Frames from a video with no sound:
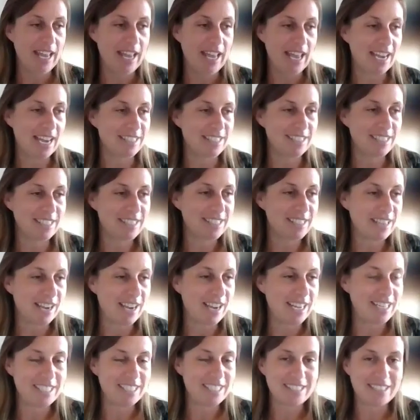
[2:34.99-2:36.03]
and
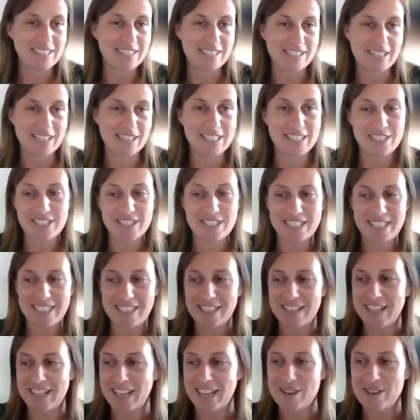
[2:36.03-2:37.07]
decided I just
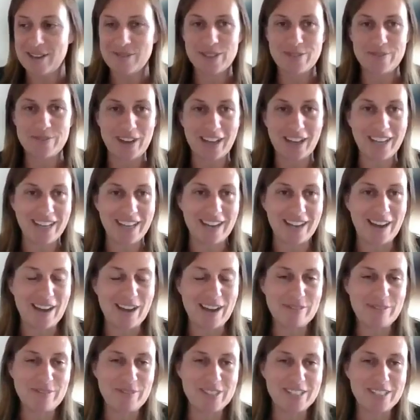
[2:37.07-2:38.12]
didn't think it was fun
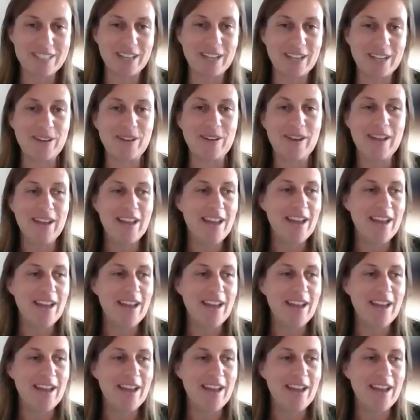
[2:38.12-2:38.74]
enough. So